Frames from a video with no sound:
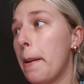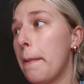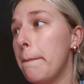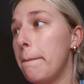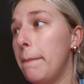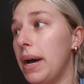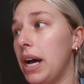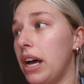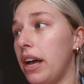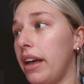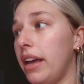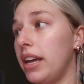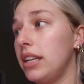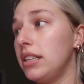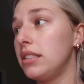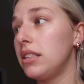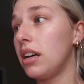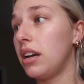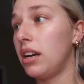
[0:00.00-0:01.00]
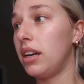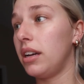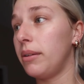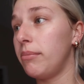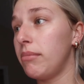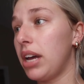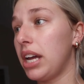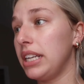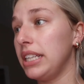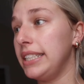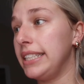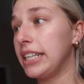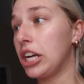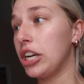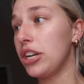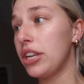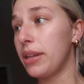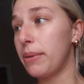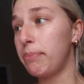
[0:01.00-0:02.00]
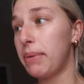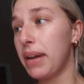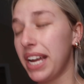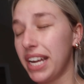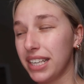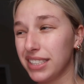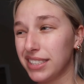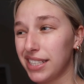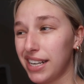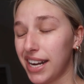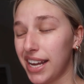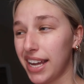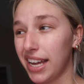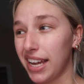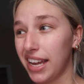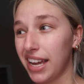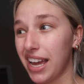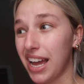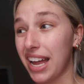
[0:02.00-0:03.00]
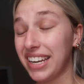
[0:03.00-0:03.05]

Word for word: But um, I need to go to the bank today.